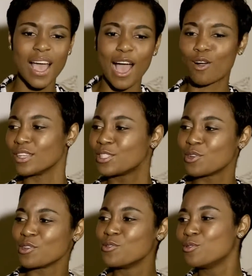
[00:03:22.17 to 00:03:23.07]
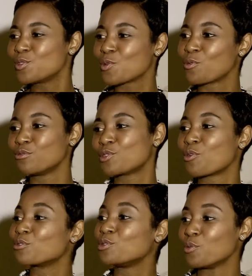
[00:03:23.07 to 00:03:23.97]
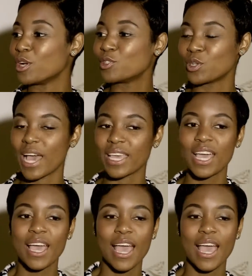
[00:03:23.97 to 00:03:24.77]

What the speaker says: I got you a new school to go do what you like.